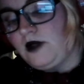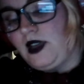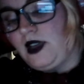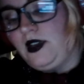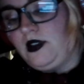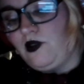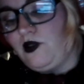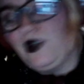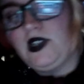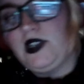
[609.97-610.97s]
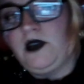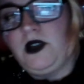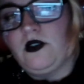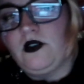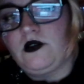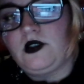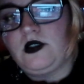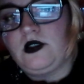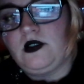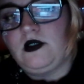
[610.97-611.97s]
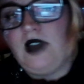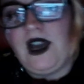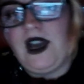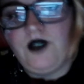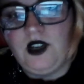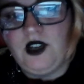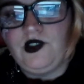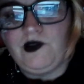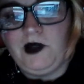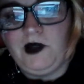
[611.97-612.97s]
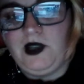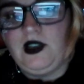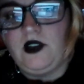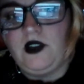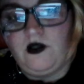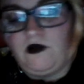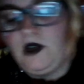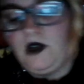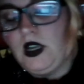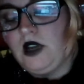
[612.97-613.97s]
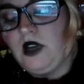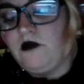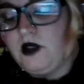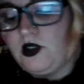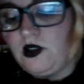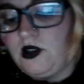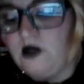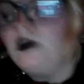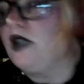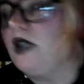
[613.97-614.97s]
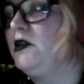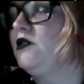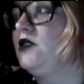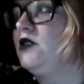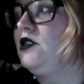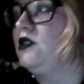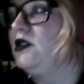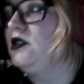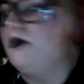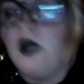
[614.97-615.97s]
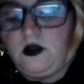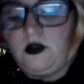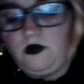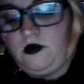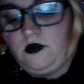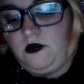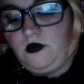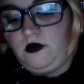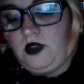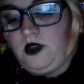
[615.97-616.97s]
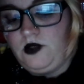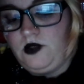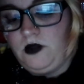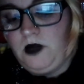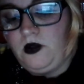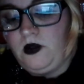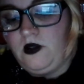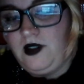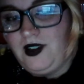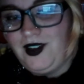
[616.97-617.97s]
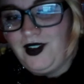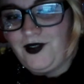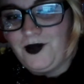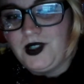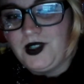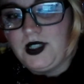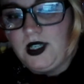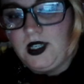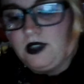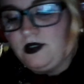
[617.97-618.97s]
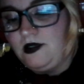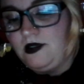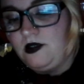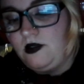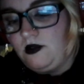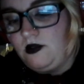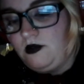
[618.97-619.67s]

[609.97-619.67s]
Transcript: like 3 centimeters, half an inch, maybe. I don't know. I'm not sure centimeters to inches, but some people are from the States, so